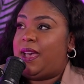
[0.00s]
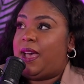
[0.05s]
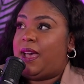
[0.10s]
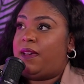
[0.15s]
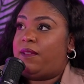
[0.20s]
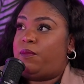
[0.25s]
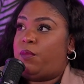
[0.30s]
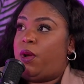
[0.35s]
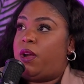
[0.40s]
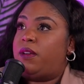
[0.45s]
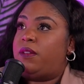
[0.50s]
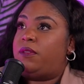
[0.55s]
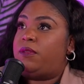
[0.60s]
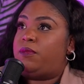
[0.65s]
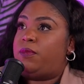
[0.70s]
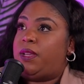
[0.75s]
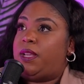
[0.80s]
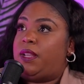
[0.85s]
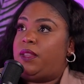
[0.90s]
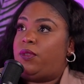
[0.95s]
I've
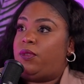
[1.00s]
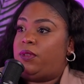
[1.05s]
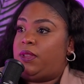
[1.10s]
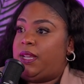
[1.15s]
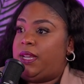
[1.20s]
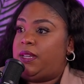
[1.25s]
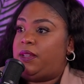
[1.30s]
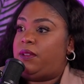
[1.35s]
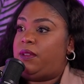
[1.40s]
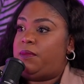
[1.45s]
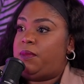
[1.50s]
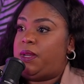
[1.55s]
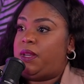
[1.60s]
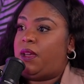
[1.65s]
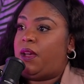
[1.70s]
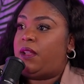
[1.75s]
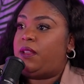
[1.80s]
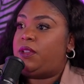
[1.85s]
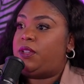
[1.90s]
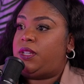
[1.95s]
partnered with Orlando
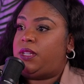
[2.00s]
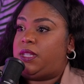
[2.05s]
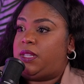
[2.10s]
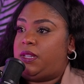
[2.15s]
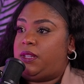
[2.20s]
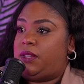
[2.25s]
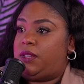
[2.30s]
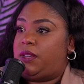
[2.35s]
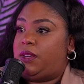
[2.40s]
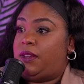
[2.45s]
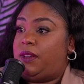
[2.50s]
Immunology Center,